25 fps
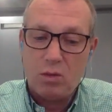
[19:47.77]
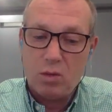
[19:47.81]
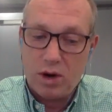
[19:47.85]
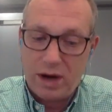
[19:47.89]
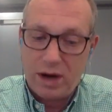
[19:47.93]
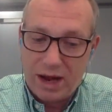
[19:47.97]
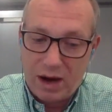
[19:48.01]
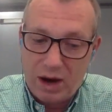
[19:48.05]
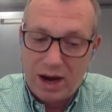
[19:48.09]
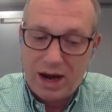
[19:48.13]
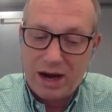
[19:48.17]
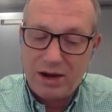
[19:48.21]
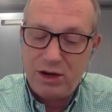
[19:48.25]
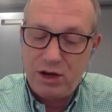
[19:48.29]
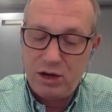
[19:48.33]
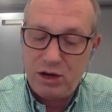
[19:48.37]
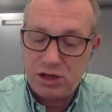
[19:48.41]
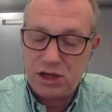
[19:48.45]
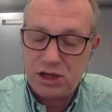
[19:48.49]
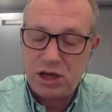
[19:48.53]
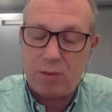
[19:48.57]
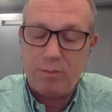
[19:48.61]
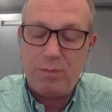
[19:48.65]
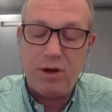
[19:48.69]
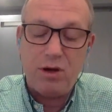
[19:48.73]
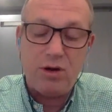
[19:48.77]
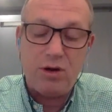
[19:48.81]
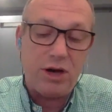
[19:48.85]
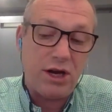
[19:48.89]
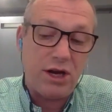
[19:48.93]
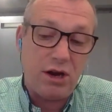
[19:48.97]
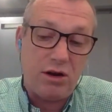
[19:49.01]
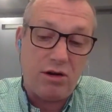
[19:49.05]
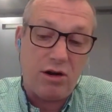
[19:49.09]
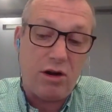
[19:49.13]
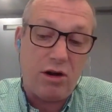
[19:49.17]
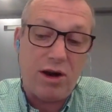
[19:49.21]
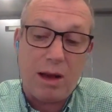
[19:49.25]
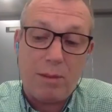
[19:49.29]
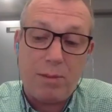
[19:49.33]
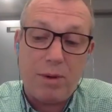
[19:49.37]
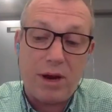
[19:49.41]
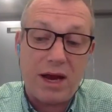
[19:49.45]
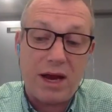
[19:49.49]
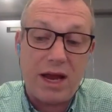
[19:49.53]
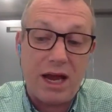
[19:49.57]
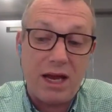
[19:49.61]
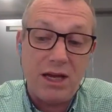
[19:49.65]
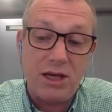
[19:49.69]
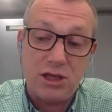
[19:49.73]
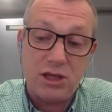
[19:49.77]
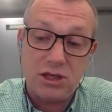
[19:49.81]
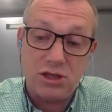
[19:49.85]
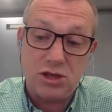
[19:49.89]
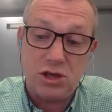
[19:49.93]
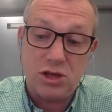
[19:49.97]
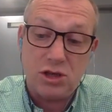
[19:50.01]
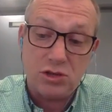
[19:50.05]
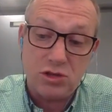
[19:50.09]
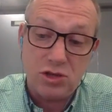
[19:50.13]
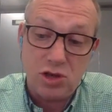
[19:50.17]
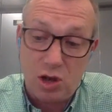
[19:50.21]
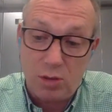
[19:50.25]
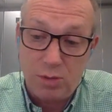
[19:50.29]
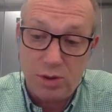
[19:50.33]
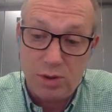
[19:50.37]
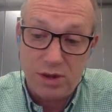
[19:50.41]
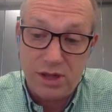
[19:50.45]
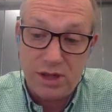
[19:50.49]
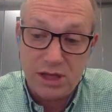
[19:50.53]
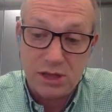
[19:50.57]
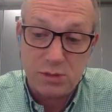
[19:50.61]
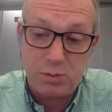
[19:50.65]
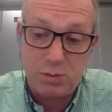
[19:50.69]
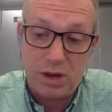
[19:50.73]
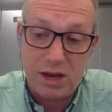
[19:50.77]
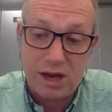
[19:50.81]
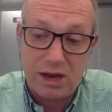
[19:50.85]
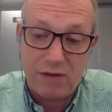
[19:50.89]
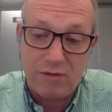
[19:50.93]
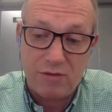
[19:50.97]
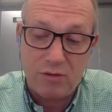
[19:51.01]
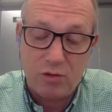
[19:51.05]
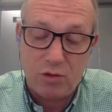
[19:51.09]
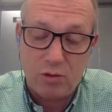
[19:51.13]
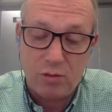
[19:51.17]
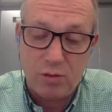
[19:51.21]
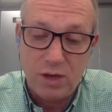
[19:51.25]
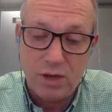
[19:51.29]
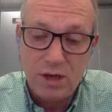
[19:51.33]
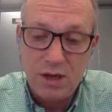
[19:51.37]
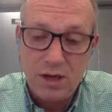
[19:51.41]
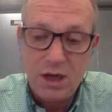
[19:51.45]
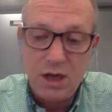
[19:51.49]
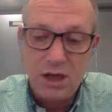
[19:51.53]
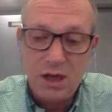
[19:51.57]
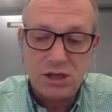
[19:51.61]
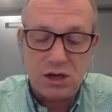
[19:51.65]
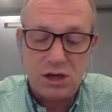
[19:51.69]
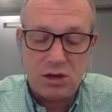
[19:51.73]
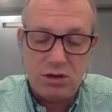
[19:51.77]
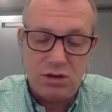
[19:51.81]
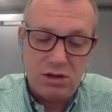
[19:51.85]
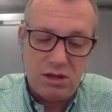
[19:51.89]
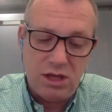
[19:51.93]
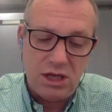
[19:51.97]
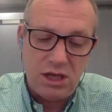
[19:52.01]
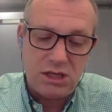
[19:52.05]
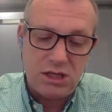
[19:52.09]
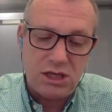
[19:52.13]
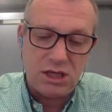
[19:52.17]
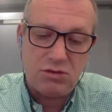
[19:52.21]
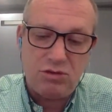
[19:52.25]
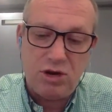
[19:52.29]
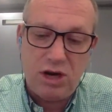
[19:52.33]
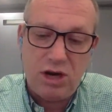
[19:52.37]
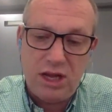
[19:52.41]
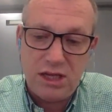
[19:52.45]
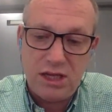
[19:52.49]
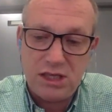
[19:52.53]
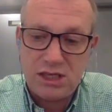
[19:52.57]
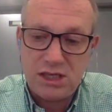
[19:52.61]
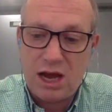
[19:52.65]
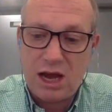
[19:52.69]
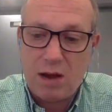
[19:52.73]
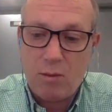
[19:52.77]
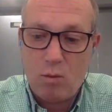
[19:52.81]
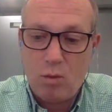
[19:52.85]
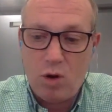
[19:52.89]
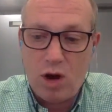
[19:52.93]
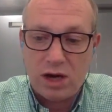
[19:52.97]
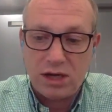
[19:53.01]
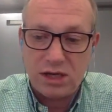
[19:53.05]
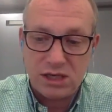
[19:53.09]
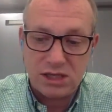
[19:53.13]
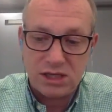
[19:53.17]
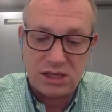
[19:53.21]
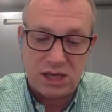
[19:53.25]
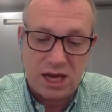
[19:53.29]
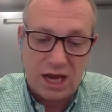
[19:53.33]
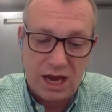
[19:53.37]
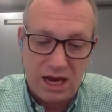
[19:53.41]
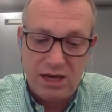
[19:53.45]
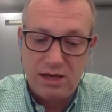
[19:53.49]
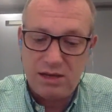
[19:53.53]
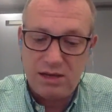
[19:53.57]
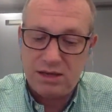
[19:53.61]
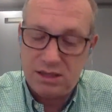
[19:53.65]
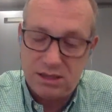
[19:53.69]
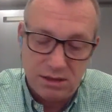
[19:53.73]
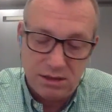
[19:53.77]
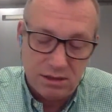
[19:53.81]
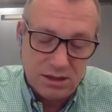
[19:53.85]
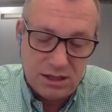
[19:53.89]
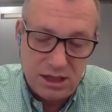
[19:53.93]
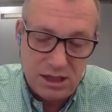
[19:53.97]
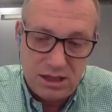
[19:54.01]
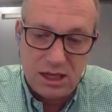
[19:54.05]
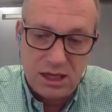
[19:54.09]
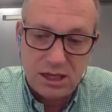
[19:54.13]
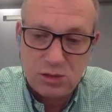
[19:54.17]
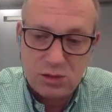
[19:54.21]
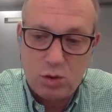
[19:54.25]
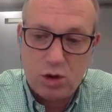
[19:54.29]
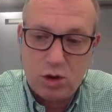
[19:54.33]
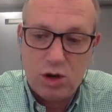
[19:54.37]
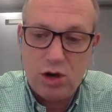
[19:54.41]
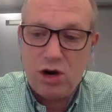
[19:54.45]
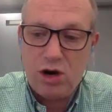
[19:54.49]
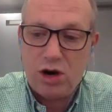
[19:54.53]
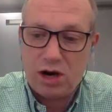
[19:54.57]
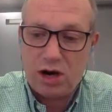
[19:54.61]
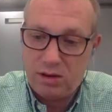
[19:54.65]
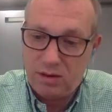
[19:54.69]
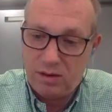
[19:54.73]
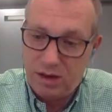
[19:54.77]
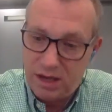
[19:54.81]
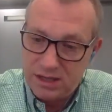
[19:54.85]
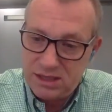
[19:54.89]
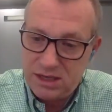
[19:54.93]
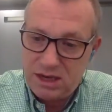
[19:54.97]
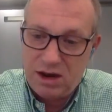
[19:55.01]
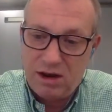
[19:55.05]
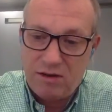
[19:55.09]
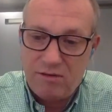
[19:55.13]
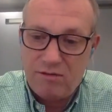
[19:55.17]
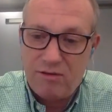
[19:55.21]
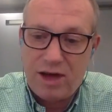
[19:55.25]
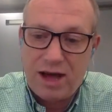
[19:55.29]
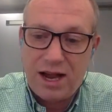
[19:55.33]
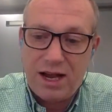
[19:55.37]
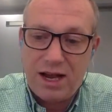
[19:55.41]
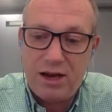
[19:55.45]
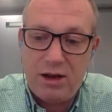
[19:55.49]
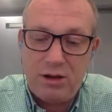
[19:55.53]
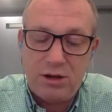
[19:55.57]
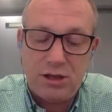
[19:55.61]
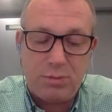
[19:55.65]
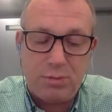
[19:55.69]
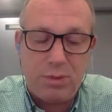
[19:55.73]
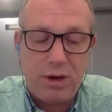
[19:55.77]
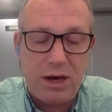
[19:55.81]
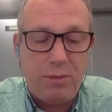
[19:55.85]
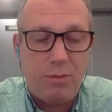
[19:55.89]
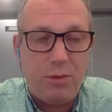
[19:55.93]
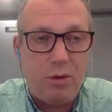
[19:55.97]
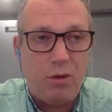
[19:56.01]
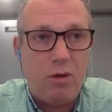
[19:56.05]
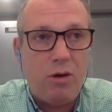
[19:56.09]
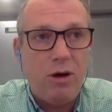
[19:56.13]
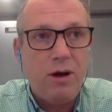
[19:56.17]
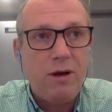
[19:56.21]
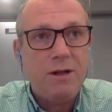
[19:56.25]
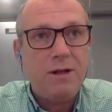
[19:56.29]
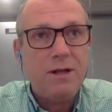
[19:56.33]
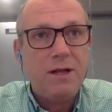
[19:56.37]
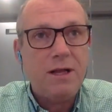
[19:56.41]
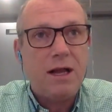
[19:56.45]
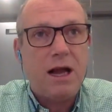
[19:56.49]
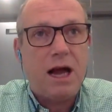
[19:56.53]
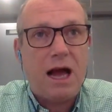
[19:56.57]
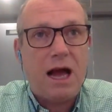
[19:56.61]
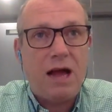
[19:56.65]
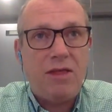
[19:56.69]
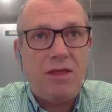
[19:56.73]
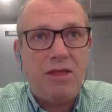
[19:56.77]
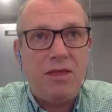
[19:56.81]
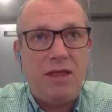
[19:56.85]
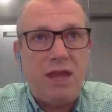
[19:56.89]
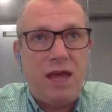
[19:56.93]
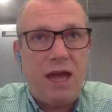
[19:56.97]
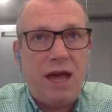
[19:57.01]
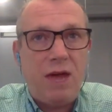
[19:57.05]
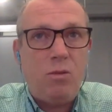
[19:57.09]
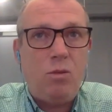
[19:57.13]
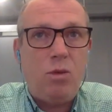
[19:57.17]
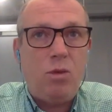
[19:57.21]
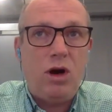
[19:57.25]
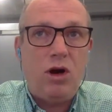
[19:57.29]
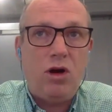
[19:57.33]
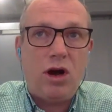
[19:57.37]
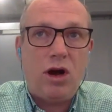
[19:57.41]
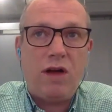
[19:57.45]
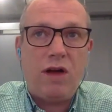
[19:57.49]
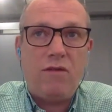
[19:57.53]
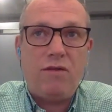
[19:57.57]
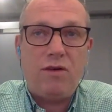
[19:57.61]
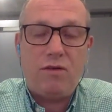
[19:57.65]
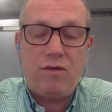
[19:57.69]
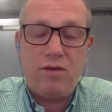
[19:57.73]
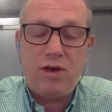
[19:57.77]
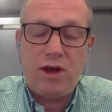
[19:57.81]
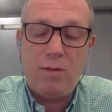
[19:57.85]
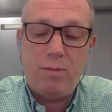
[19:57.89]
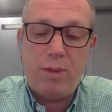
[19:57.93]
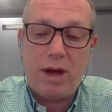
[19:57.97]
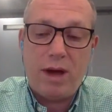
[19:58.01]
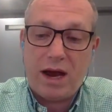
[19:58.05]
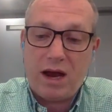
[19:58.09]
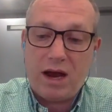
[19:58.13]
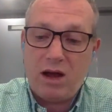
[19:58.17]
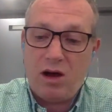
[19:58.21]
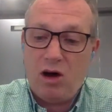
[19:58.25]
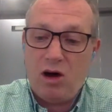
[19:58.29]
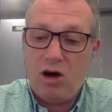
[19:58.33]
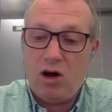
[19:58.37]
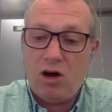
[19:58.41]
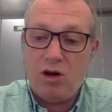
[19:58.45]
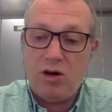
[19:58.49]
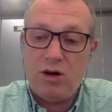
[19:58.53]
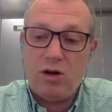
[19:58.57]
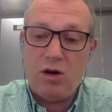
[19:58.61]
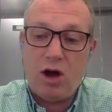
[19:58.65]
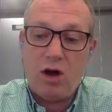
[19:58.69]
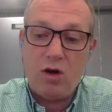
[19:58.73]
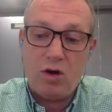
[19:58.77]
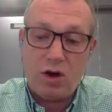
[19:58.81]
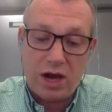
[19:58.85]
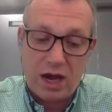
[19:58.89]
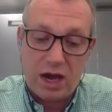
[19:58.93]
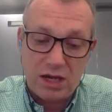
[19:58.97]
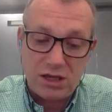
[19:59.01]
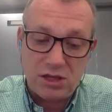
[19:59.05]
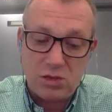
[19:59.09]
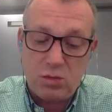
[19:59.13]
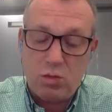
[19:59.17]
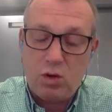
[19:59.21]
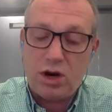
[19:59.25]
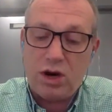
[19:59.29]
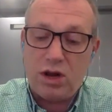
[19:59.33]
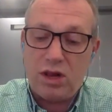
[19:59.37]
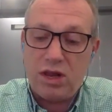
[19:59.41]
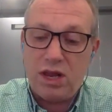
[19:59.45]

now how do you start building your own applications on top of this platform? So this is really step one, to say, did this work? Is it of value to people? And then we're looking for feedback on, okay, so what are